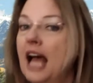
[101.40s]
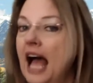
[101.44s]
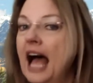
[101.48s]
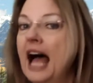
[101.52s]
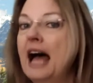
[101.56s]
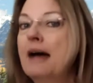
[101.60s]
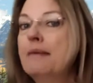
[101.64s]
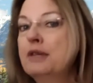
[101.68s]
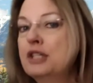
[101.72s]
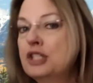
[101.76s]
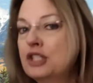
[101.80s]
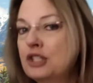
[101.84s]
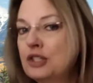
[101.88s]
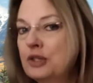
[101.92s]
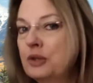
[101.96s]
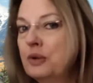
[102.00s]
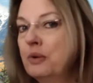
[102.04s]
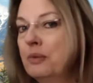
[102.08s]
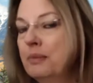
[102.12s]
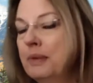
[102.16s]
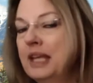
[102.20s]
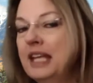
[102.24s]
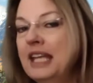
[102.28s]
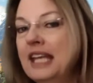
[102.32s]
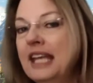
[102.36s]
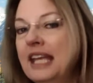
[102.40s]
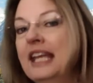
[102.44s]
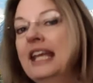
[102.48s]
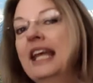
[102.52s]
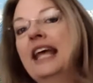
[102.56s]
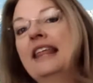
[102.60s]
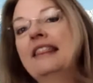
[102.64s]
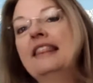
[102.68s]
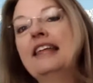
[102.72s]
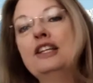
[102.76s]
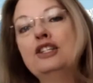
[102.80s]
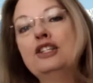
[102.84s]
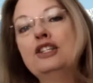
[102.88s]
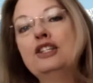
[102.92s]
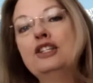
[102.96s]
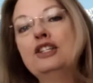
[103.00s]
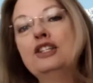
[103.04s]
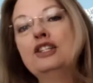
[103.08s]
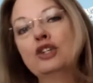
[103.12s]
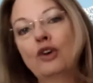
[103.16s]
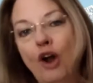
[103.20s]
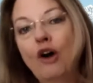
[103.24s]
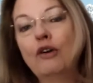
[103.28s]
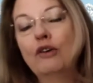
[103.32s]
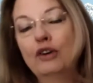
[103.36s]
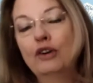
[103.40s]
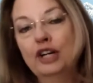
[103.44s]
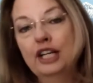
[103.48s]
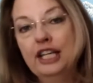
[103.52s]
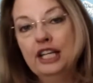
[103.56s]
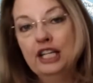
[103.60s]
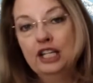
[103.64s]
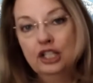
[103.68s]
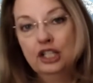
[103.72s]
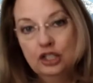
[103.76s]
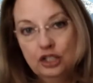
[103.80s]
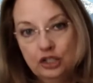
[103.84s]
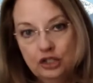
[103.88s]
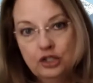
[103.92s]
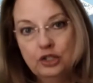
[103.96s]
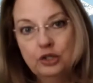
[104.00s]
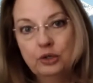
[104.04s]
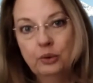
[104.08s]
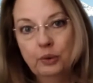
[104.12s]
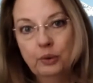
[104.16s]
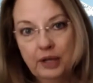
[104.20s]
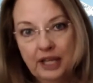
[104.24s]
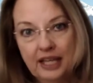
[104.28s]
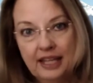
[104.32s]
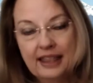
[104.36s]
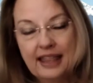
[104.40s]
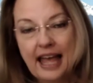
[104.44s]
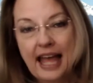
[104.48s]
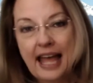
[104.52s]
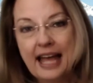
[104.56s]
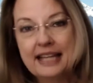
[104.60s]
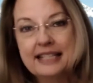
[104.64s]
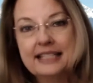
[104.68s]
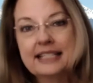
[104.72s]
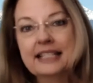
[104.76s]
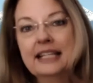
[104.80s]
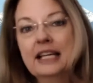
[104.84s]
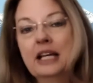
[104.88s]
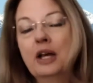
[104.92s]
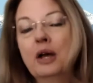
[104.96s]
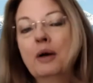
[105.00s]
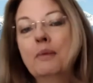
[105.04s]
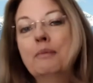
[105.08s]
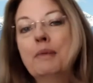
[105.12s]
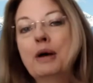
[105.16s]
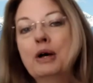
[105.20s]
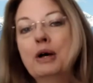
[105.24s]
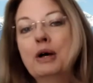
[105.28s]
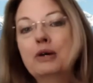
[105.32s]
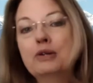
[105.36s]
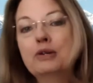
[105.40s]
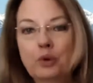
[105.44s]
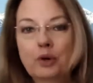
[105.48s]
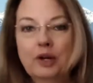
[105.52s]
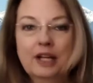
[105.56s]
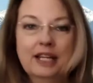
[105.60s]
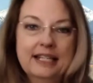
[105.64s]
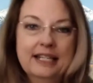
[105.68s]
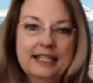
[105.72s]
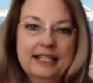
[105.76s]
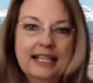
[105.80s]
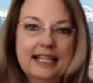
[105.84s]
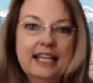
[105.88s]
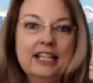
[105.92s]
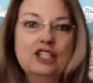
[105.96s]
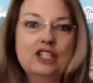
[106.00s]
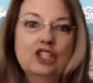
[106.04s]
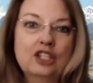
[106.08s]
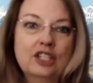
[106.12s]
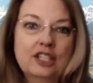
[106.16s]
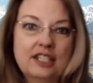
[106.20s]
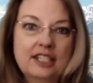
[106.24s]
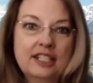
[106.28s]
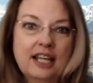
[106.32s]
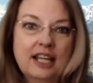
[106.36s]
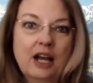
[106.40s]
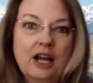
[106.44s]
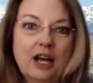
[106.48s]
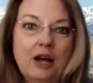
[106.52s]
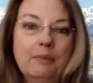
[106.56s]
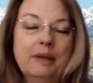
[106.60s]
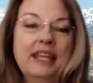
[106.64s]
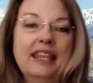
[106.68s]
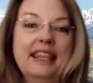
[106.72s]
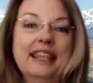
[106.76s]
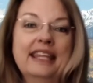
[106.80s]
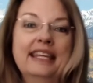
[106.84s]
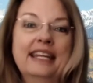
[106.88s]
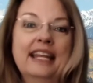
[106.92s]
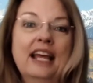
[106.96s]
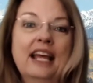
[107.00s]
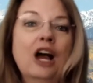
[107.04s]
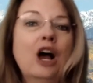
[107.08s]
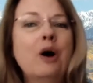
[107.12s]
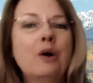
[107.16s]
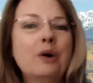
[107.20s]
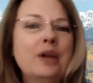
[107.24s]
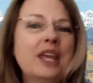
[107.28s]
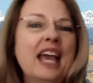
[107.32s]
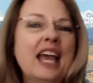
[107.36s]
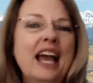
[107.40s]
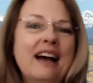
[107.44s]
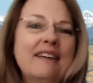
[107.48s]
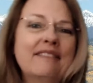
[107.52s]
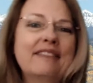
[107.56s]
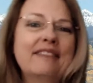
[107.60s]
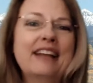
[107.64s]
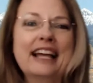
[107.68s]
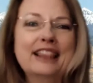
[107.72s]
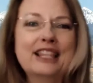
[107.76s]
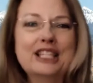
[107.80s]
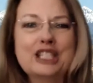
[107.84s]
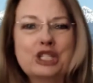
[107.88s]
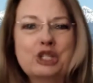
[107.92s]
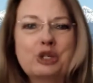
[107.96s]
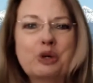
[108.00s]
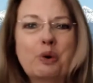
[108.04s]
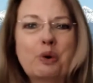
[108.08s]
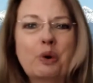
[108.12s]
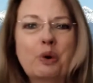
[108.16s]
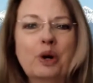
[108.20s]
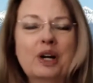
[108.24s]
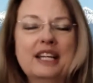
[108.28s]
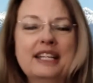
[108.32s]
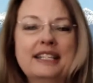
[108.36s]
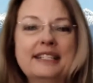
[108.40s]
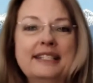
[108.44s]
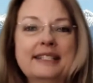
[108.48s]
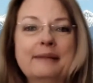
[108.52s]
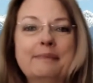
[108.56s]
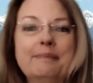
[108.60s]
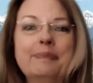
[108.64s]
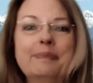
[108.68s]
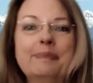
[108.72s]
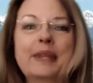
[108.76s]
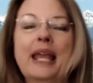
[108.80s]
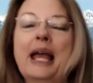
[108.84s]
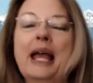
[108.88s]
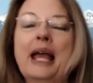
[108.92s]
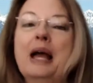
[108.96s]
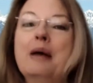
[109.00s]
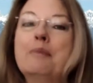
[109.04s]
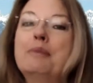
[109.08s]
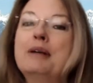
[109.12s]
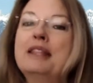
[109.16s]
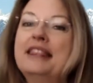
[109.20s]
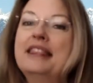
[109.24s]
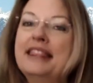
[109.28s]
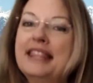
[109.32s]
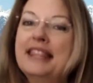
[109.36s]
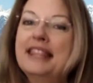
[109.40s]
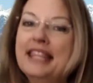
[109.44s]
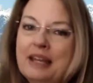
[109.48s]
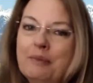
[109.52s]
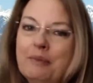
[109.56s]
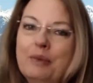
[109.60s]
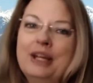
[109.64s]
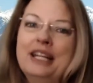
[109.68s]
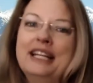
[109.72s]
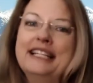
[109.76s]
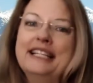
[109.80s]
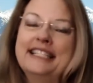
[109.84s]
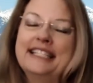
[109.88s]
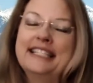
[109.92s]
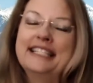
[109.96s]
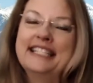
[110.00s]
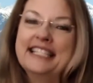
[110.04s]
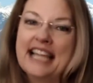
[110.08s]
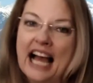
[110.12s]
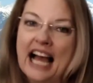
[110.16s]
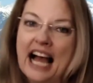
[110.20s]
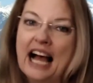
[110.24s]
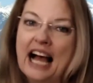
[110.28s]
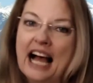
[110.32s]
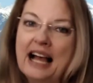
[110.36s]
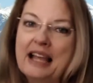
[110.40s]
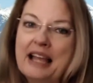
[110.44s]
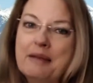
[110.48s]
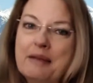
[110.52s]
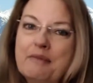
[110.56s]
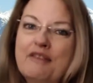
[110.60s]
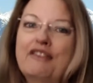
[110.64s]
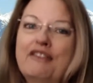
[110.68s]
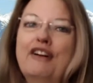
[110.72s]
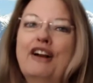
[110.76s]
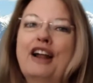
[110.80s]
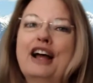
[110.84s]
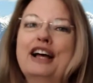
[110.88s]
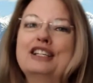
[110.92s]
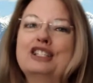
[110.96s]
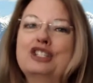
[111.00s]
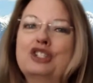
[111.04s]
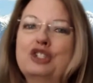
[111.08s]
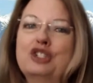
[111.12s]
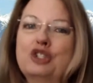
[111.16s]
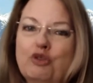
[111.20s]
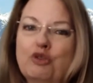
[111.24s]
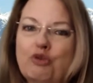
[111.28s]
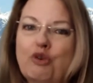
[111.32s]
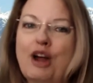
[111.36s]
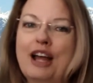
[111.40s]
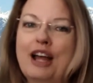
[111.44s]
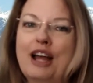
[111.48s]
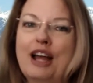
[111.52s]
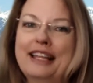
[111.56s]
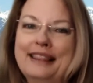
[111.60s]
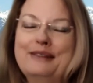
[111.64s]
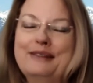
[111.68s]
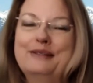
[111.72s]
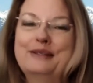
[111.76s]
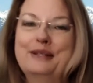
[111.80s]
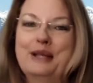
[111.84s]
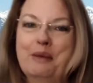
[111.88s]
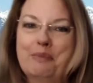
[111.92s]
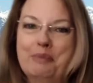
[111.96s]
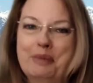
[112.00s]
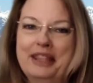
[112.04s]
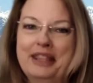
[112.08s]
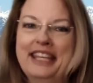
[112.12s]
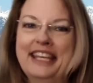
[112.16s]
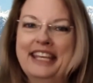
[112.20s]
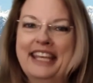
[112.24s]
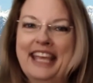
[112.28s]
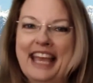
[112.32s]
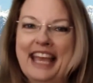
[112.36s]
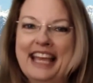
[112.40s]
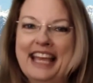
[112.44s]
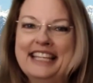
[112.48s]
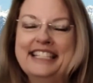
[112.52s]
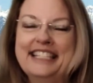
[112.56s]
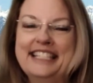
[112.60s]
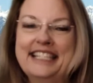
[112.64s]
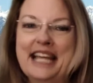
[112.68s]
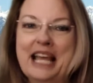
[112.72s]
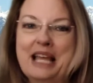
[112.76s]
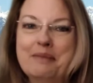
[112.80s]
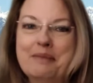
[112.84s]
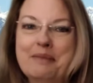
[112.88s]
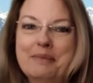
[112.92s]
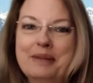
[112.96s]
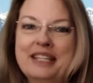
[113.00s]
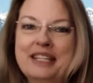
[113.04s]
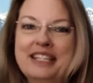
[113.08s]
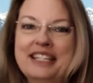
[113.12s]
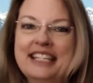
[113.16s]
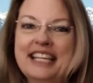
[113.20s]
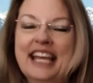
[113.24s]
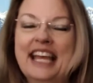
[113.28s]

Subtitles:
I'm assuming that you're already doing that. Most organizations tell me that, oh yeah, I've got the stories. But then when it's time for us to write those up in the case statement,